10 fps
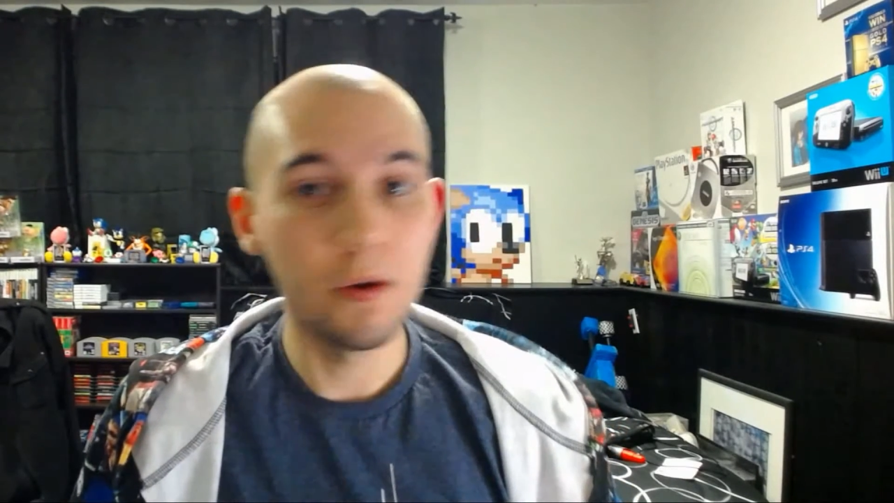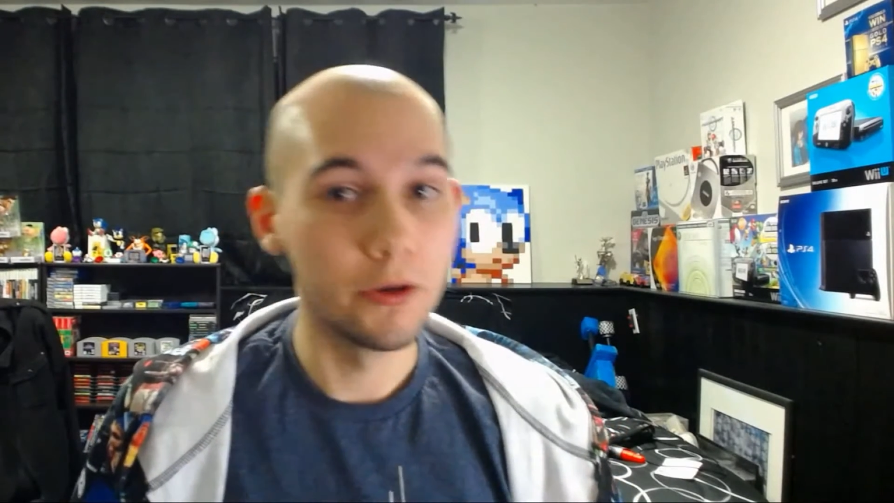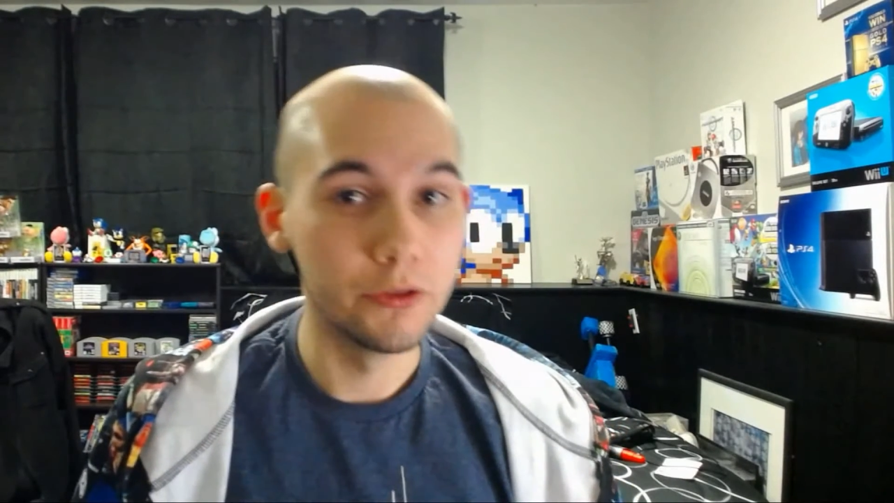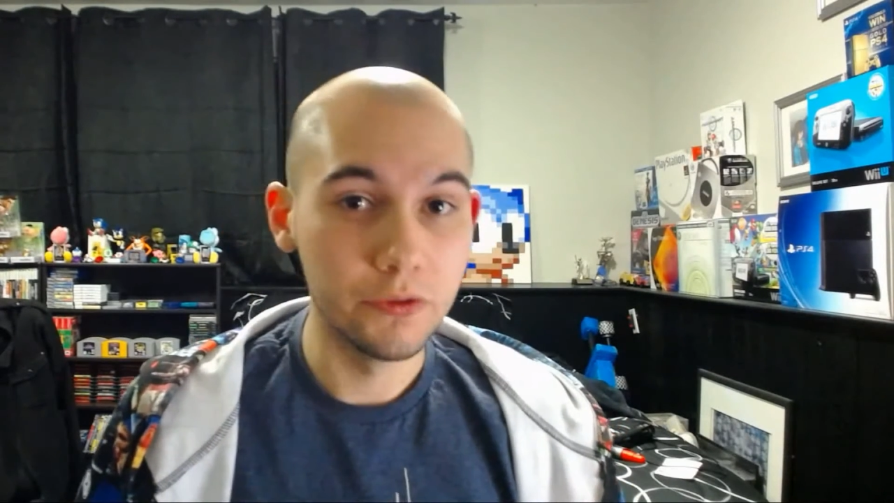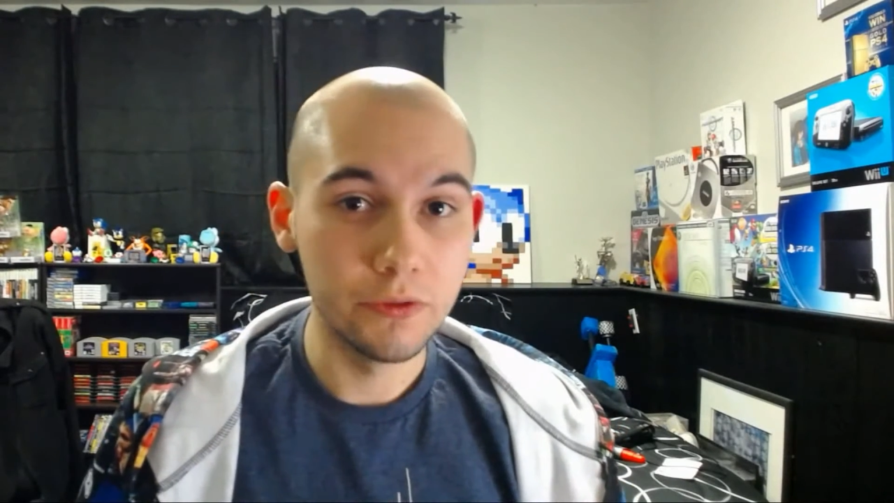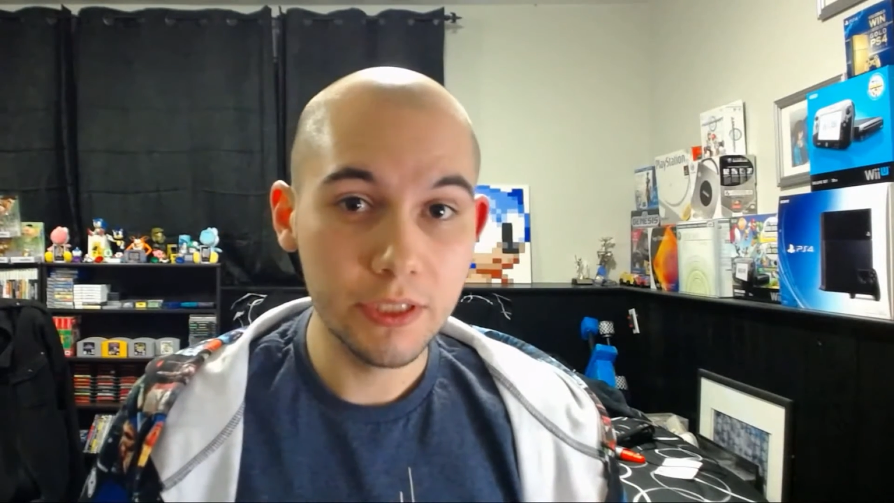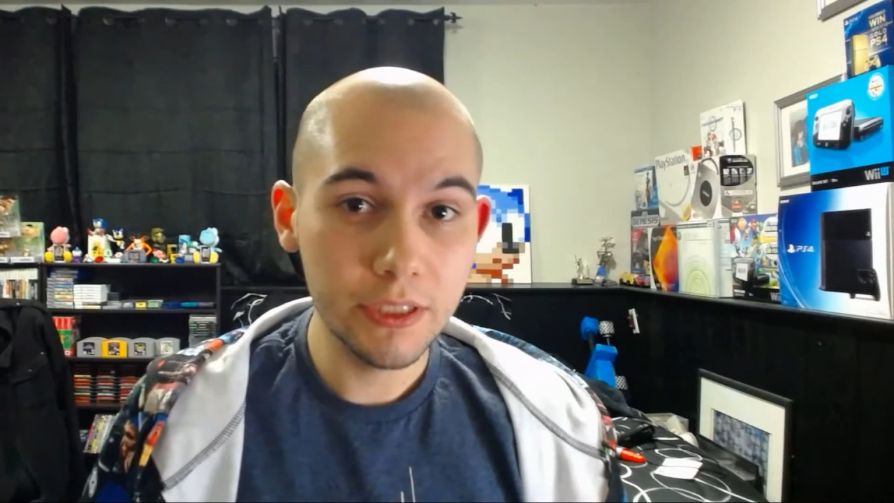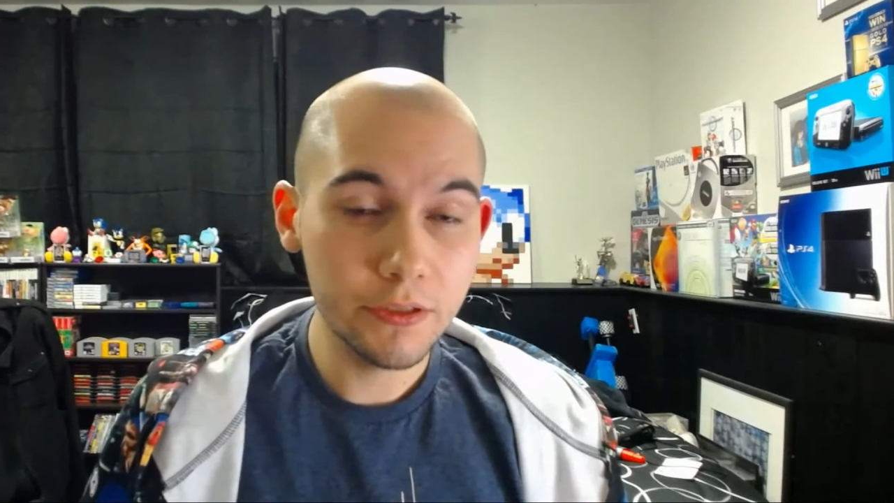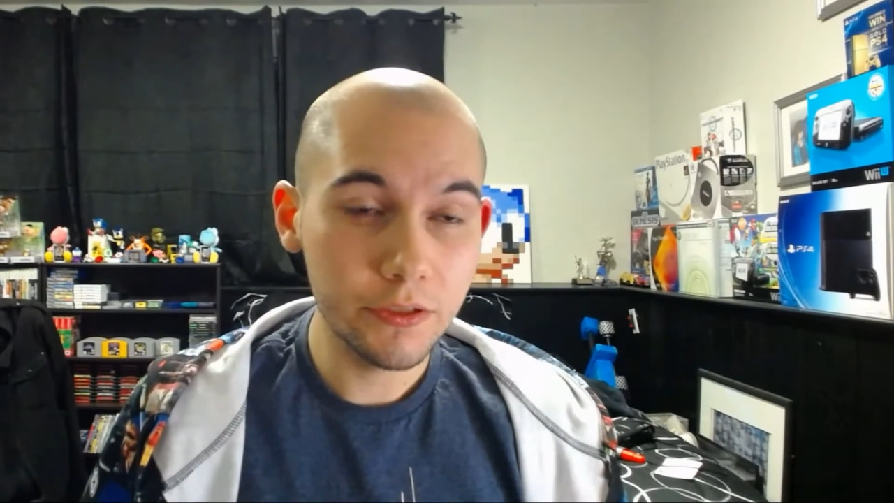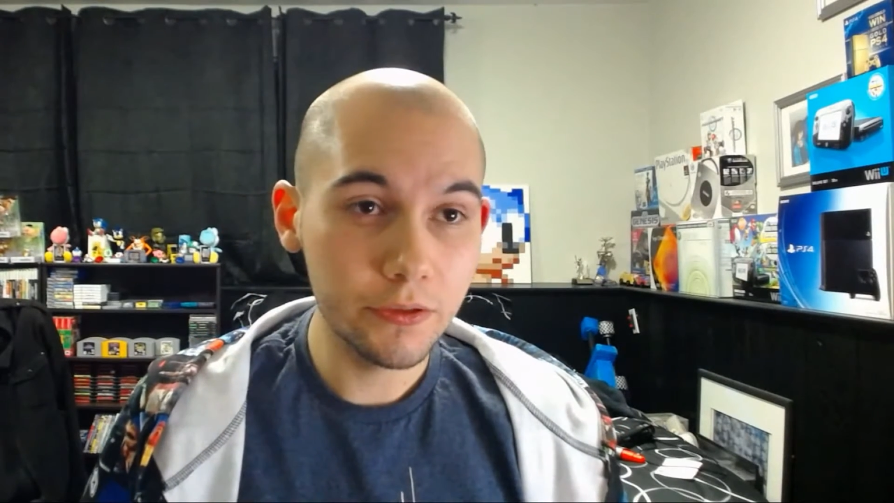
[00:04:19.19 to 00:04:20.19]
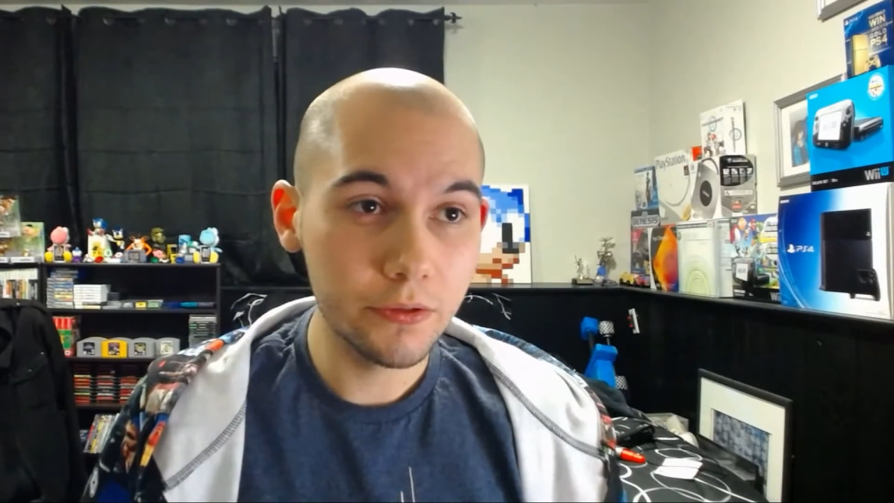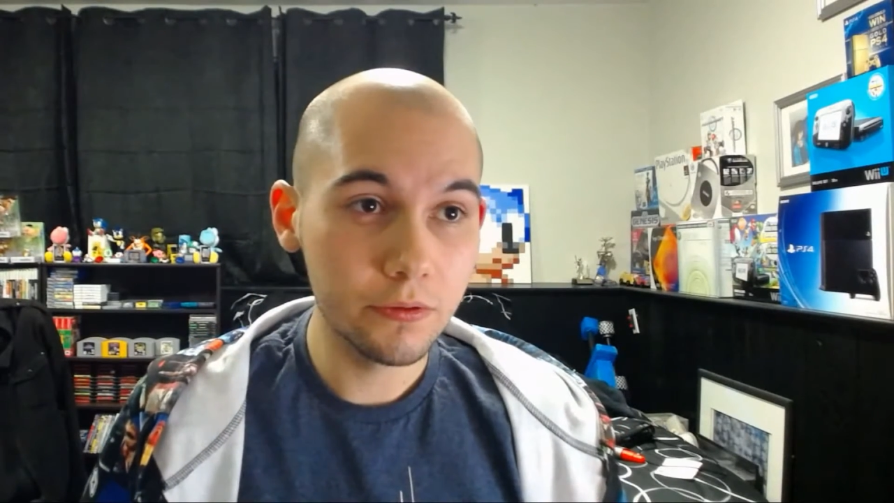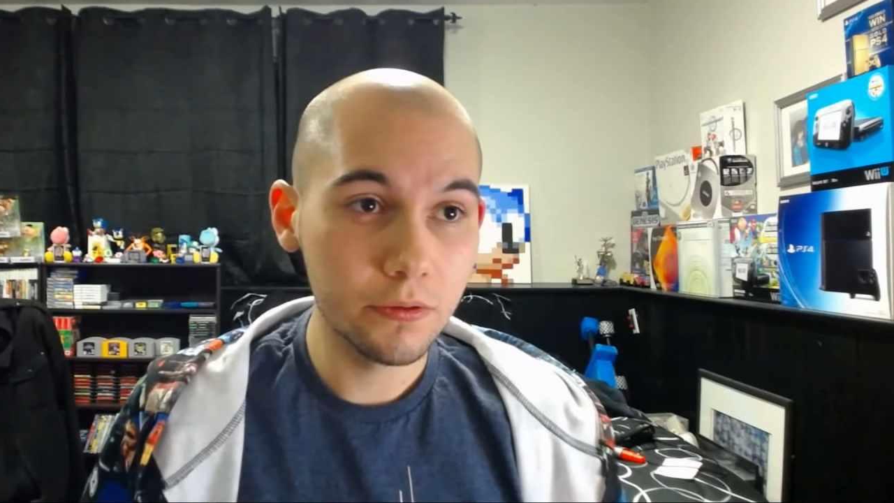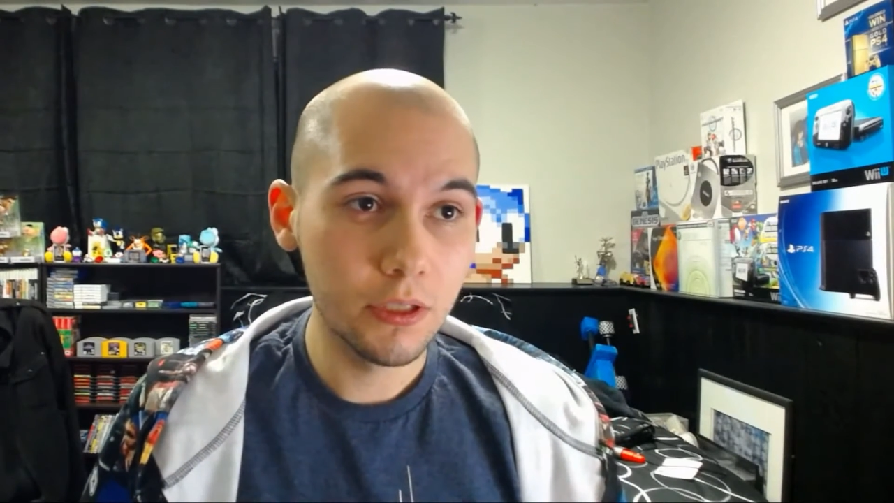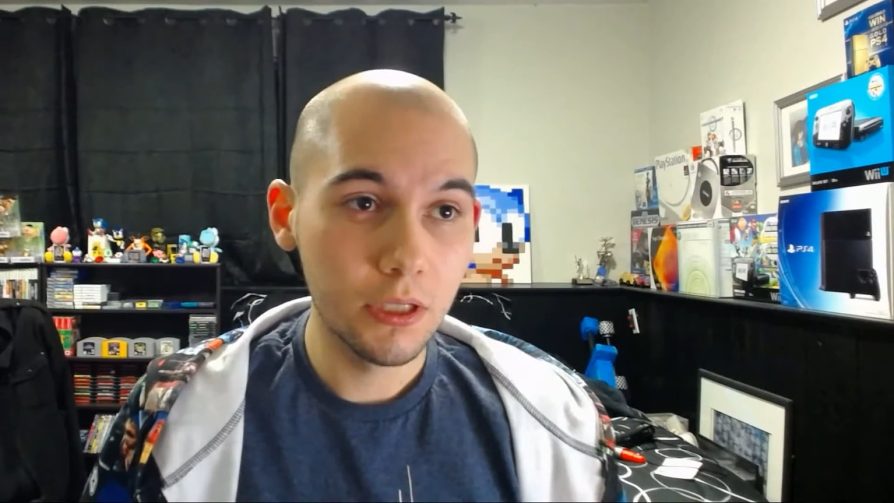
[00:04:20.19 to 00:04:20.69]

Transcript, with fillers: R2-D2,